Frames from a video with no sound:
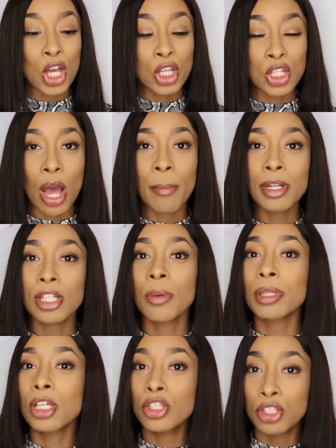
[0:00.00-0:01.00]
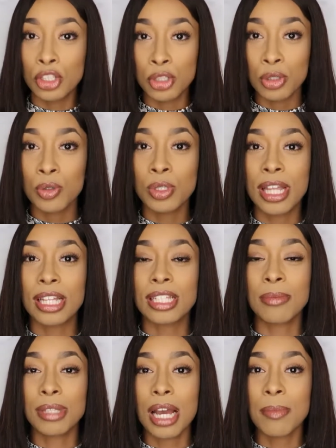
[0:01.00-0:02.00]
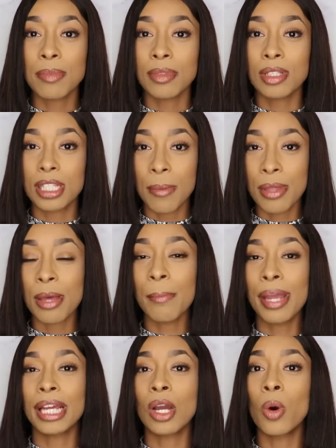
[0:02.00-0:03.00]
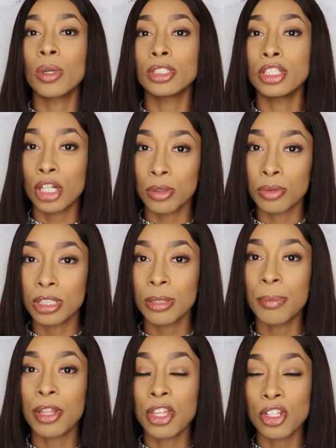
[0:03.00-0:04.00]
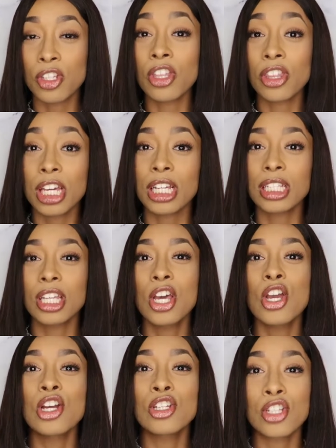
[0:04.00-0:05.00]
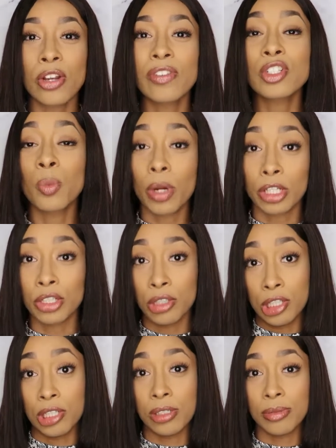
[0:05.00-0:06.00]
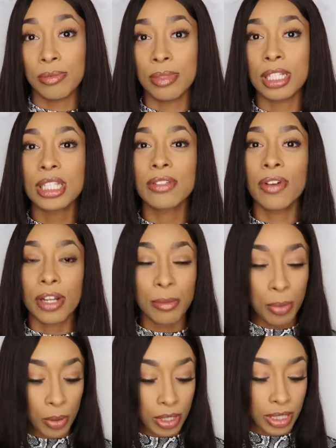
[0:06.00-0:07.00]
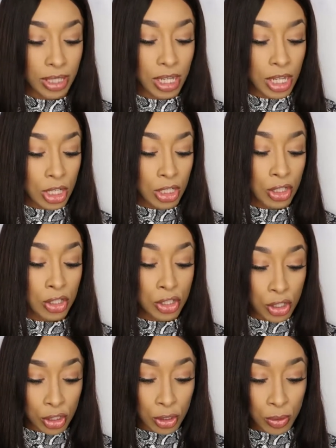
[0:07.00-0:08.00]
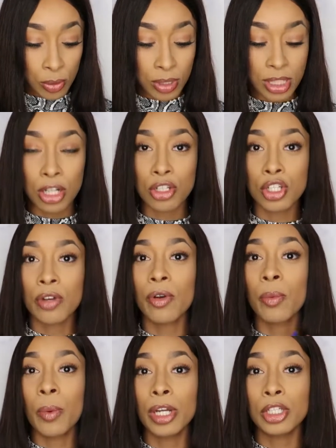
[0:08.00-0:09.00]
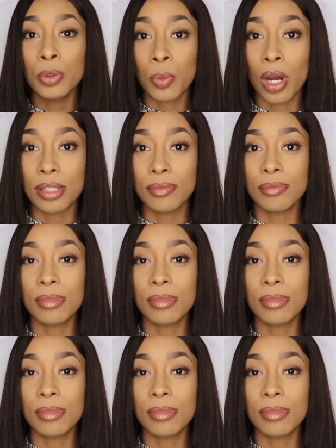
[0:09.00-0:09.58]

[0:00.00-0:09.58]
So I'm going to start with the do's that sometimes some of them may go into don'ts, but these are the things servers want you to do. This is very important. Do tell your server what you want,